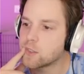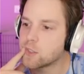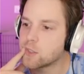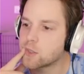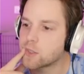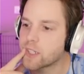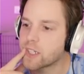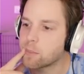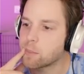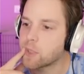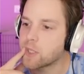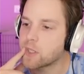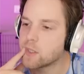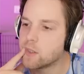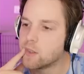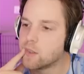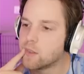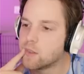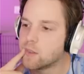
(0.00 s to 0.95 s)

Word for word: You okay, bud?